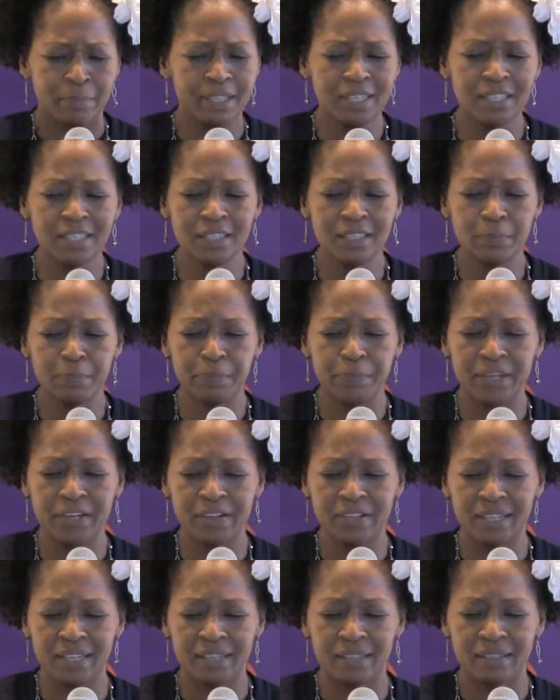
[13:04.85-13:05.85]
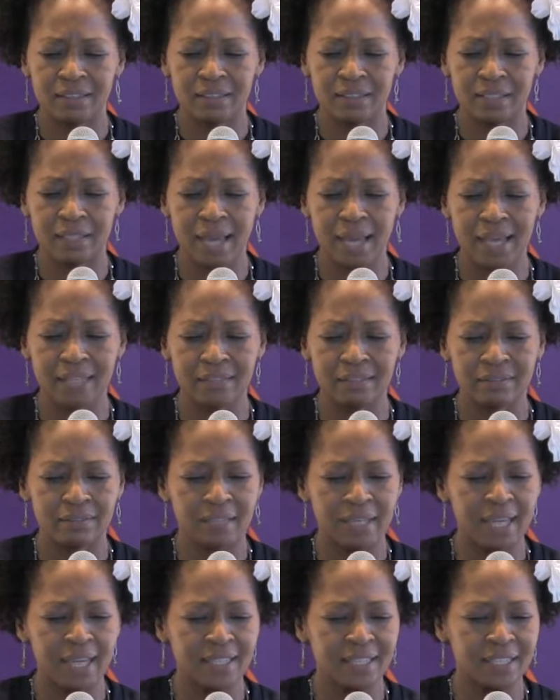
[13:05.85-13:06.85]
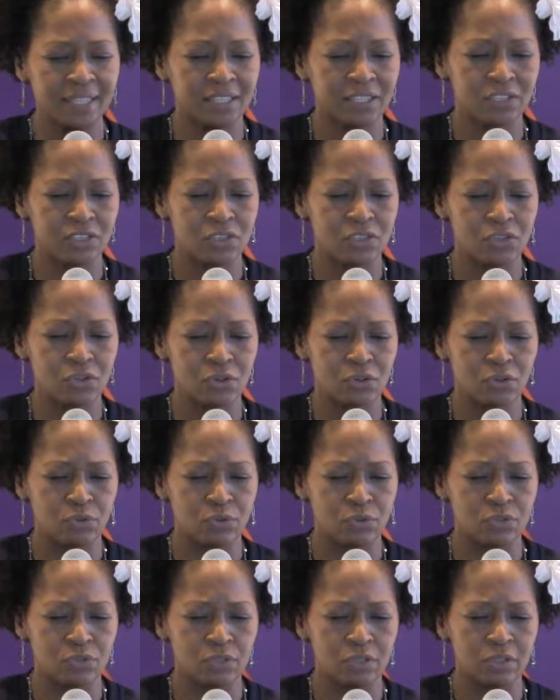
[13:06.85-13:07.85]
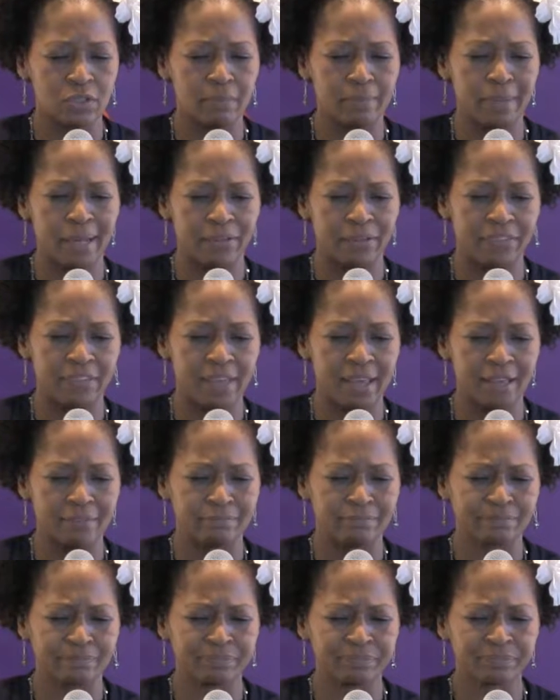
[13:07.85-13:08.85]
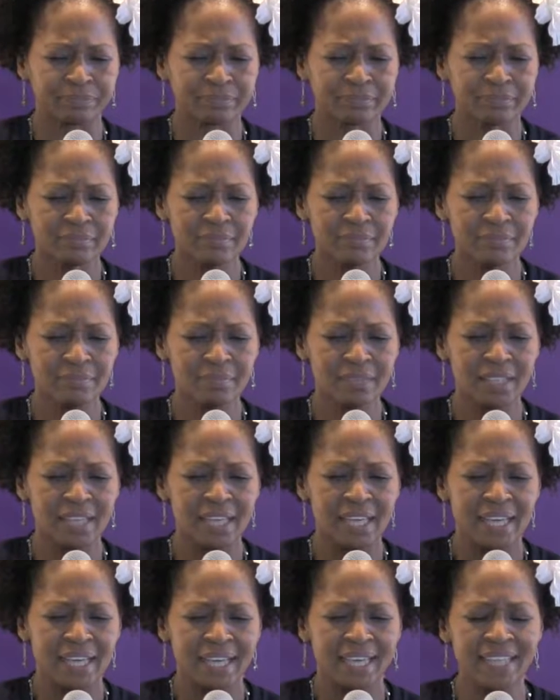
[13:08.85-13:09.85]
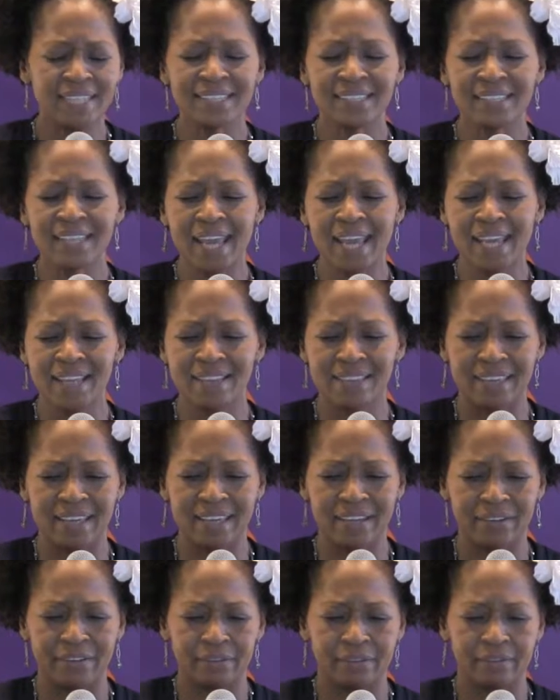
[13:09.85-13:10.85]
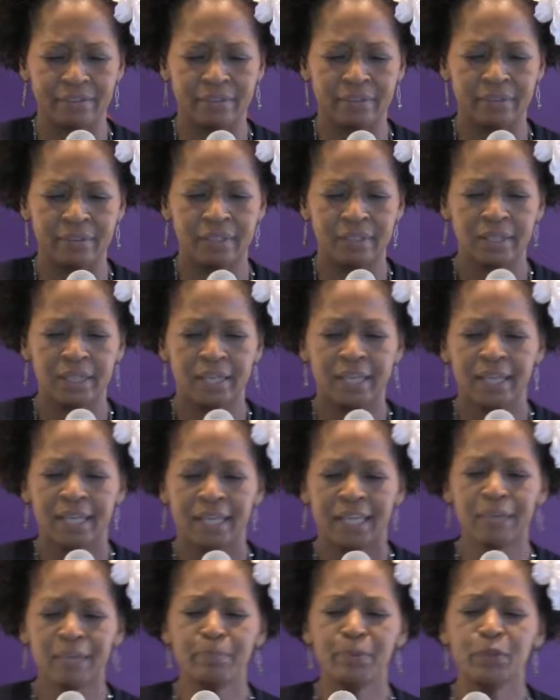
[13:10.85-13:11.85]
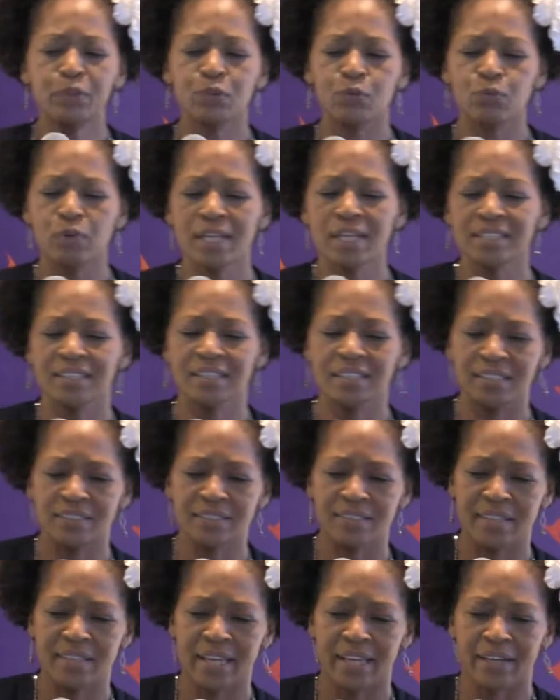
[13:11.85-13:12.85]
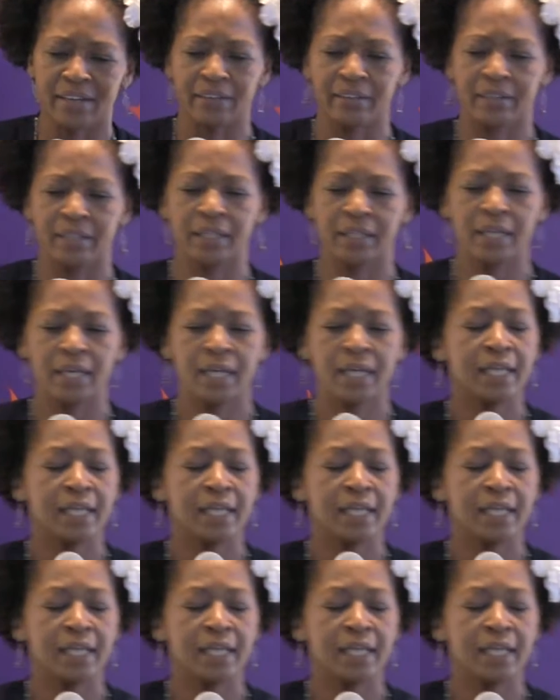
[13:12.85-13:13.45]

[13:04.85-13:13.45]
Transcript: But it didn't appear that Lot had any concerns about that. He stayed there. He built a residence there.